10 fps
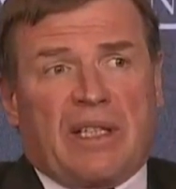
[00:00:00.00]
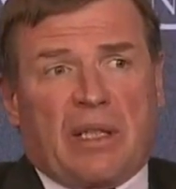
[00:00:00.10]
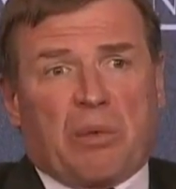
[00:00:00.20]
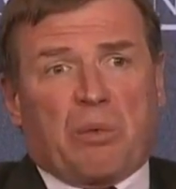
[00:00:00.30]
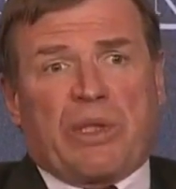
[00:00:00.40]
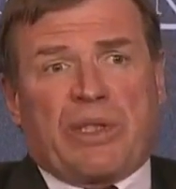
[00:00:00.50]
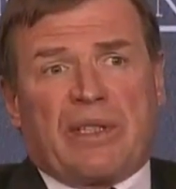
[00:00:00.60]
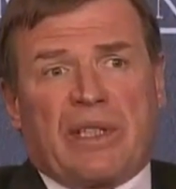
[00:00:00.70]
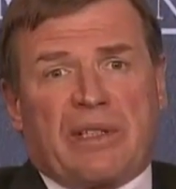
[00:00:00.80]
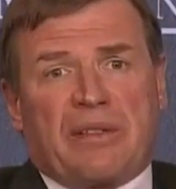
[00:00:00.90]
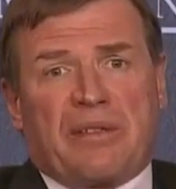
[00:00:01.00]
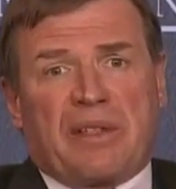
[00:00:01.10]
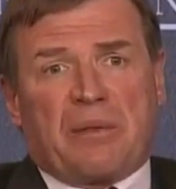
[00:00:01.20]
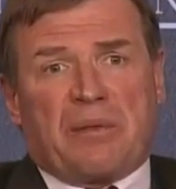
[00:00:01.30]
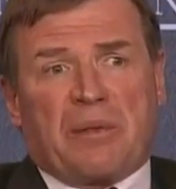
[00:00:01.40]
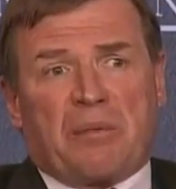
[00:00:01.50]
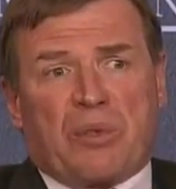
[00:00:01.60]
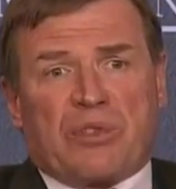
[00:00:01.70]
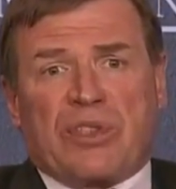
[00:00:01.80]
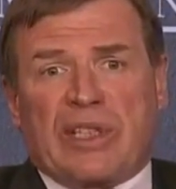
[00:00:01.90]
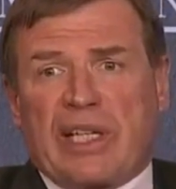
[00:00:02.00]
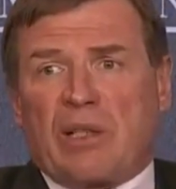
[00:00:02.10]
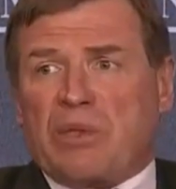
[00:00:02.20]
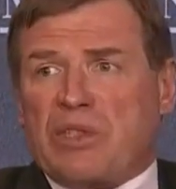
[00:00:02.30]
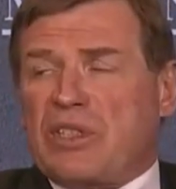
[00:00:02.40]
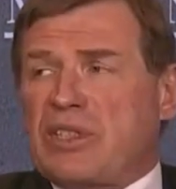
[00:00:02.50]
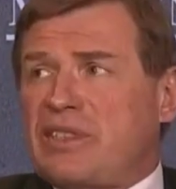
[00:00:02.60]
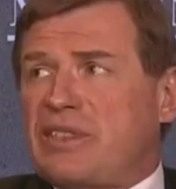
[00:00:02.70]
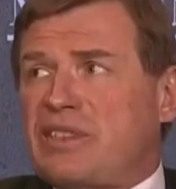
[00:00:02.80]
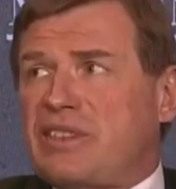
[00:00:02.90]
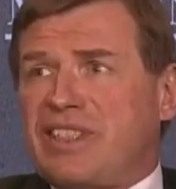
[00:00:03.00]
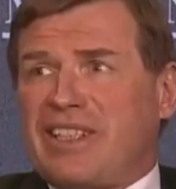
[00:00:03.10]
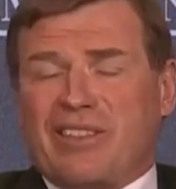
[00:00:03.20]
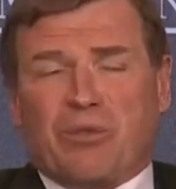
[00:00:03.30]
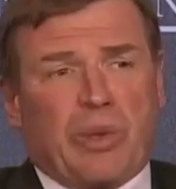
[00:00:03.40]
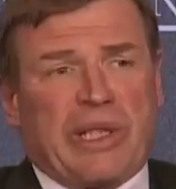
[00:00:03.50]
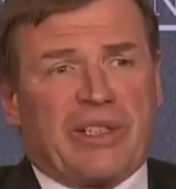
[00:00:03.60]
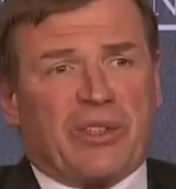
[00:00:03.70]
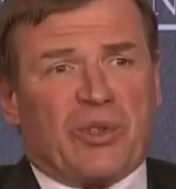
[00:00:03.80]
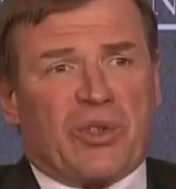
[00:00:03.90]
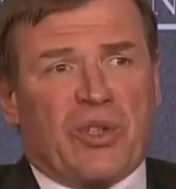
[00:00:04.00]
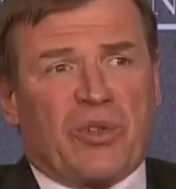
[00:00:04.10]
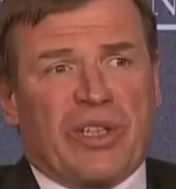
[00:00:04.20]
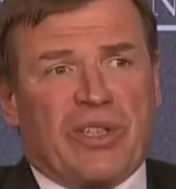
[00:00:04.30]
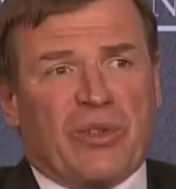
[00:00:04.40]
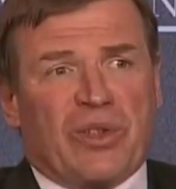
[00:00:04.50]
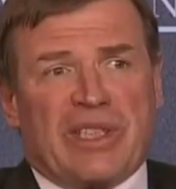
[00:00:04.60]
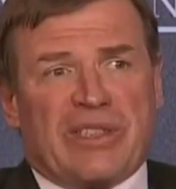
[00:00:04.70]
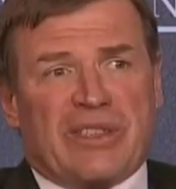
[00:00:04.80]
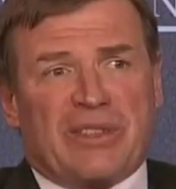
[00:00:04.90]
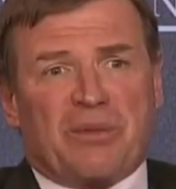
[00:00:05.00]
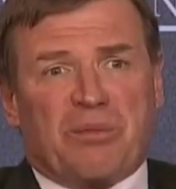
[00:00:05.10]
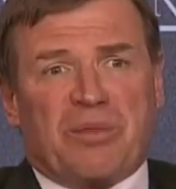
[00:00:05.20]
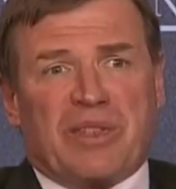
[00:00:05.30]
number one, the personnel which is still willing to go into this